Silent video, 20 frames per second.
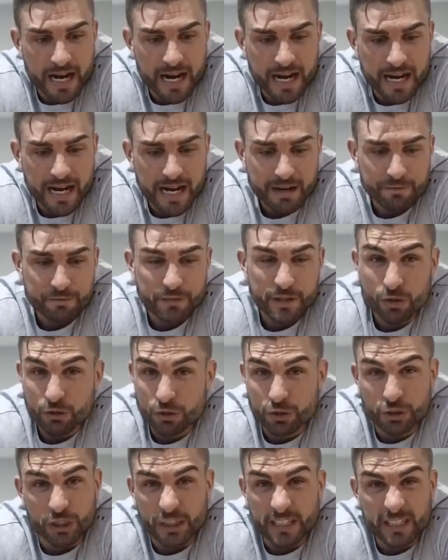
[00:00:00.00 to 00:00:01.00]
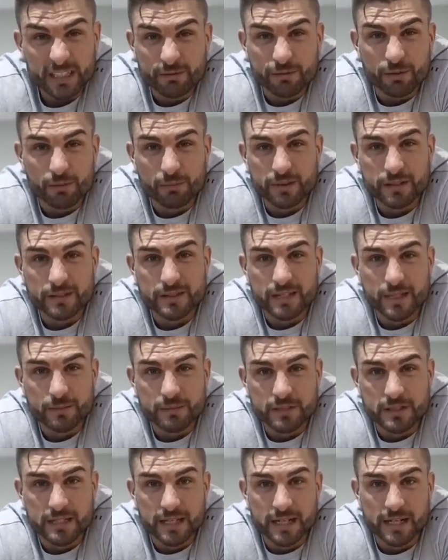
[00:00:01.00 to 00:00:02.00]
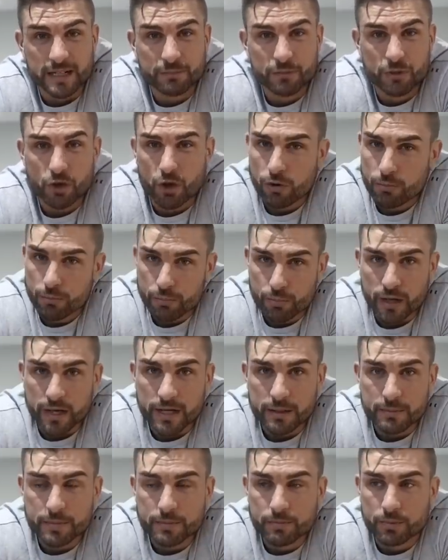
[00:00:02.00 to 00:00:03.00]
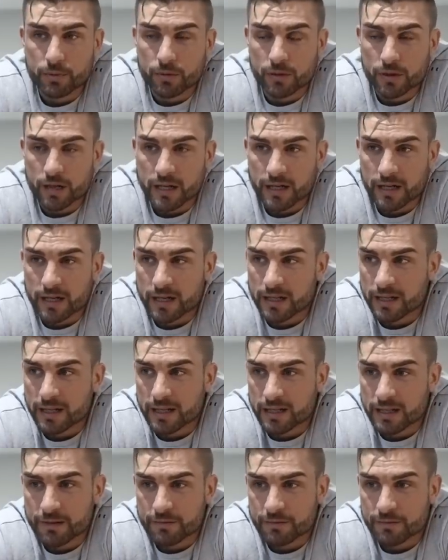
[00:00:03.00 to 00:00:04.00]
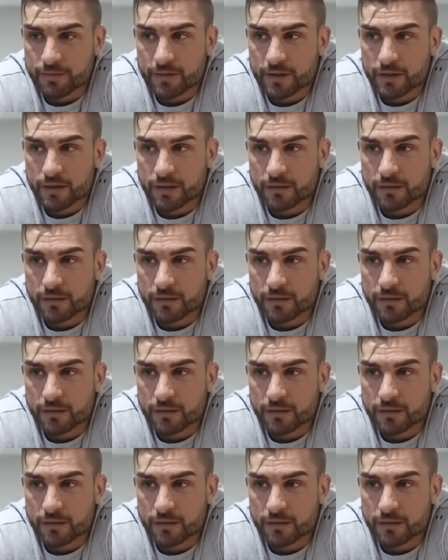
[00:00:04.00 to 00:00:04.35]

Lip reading: I have the odd cheat from time to time, not on prep, but I'll have